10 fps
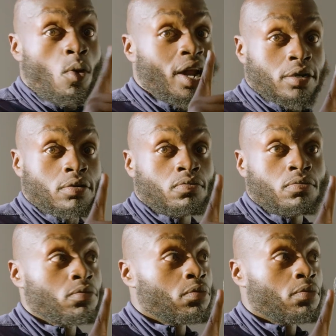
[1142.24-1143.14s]
one.
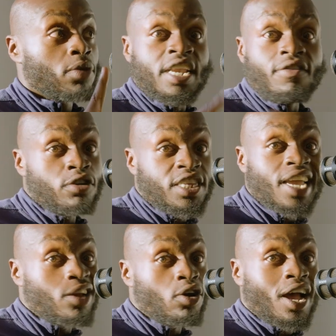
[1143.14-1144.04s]
He never used to
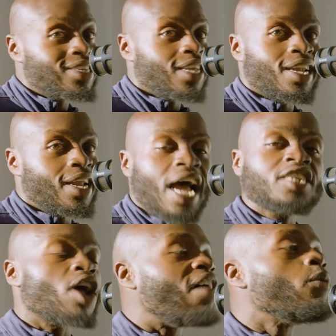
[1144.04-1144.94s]
get knockouts like that. And
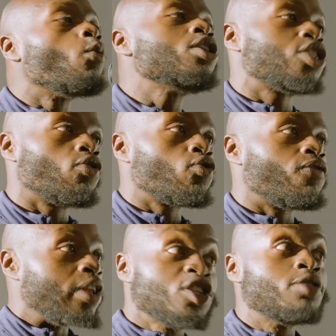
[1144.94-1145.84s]
I've been watching
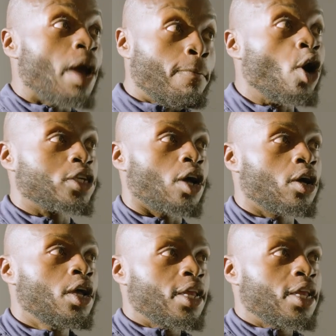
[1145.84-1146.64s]
Crawford. He used to be a boxer.